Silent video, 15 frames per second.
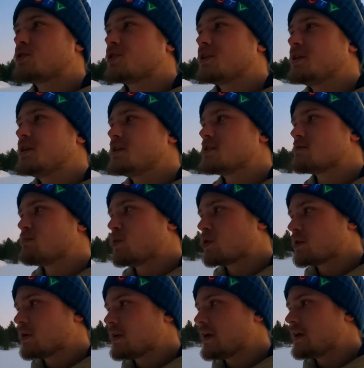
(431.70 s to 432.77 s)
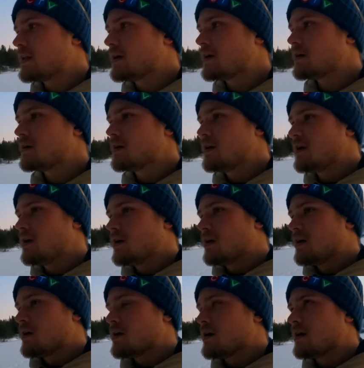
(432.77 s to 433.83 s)
cheese, mortadella,
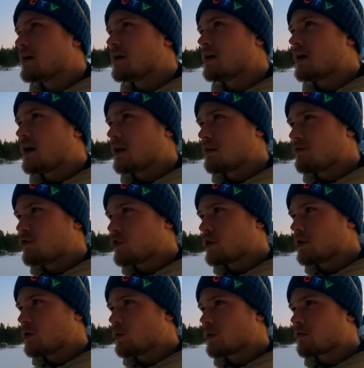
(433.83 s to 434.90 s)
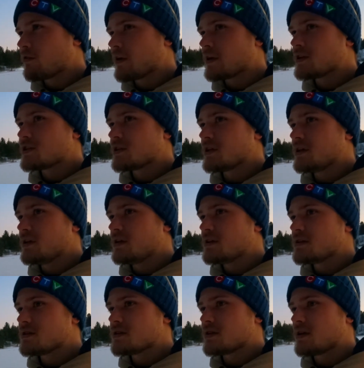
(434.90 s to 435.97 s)
olive oil with feta
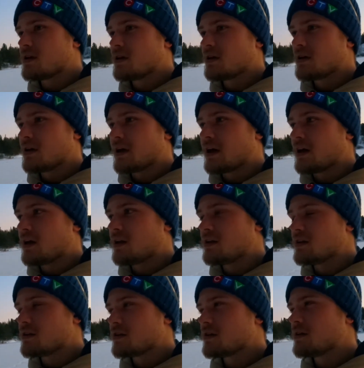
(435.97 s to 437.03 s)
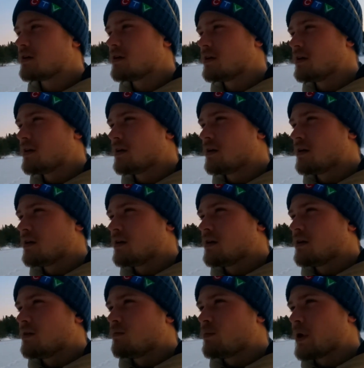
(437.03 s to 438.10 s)
cheese, and
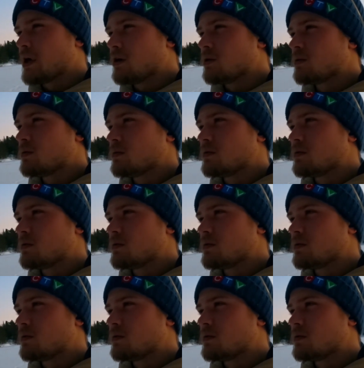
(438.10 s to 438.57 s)
mayo.